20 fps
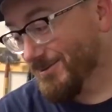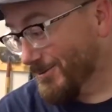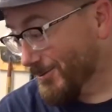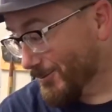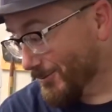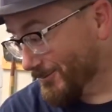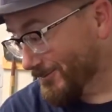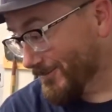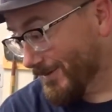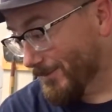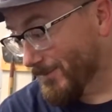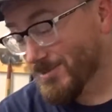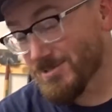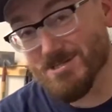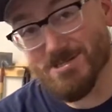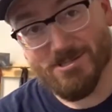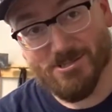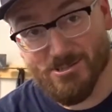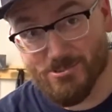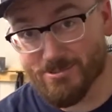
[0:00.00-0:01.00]
You're, I'm gonna
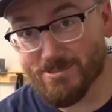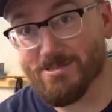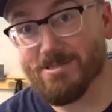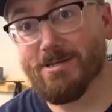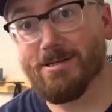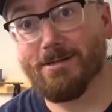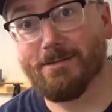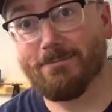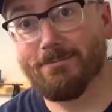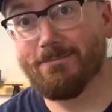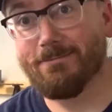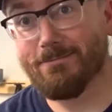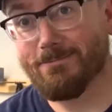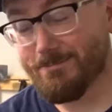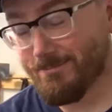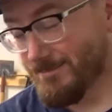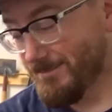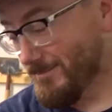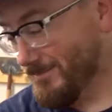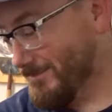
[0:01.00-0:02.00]
send you inside.
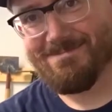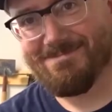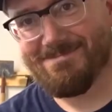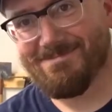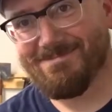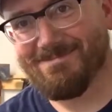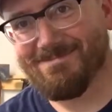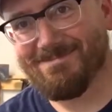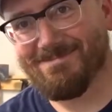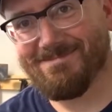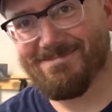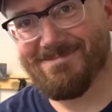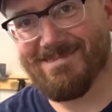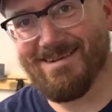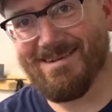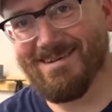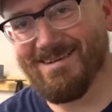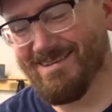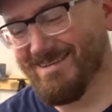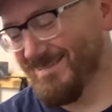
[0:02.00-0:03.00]
Okay.
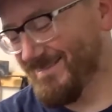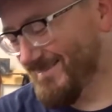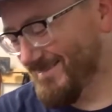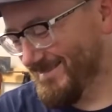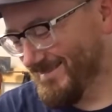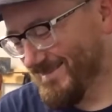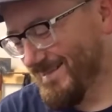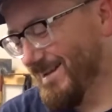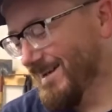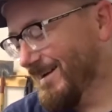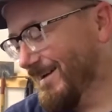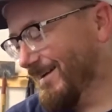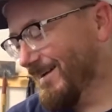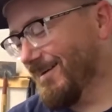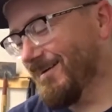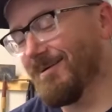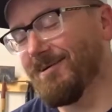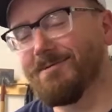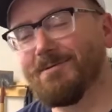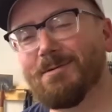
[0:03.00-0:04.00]

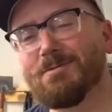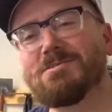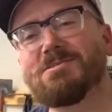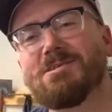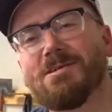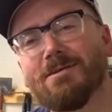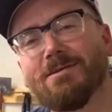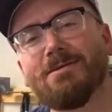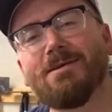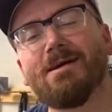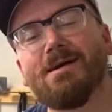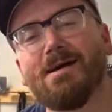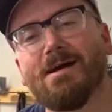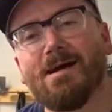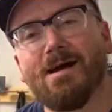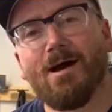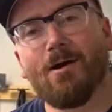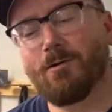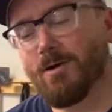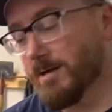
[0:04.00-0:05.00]
All right, I'm just kidding.
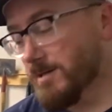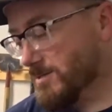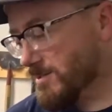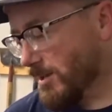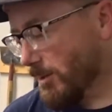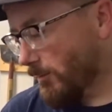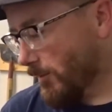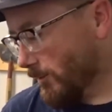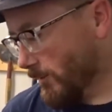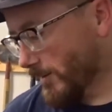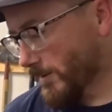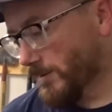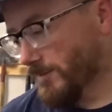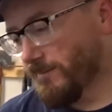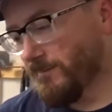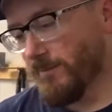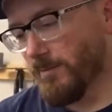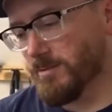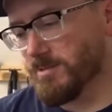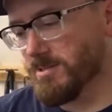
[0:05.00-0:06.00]
Okay, so what we're gonna
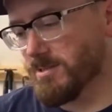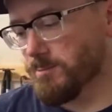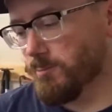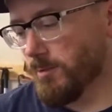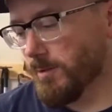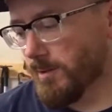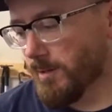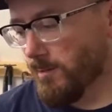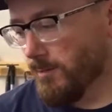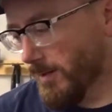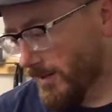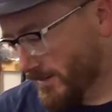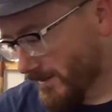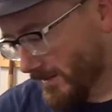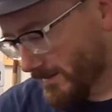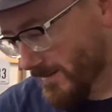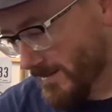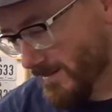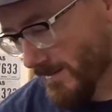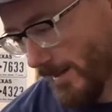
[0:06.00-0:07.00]
do first is we're gonna go ahead and
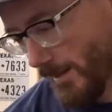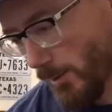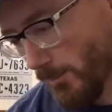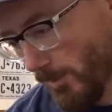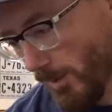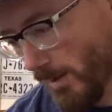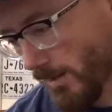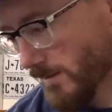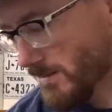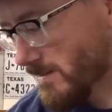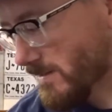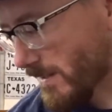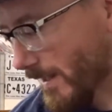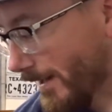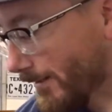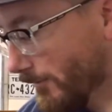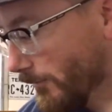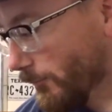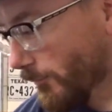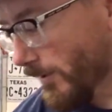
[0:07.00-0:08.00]
get this air box
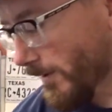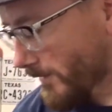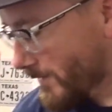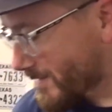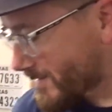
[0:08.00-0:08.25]
out of the way.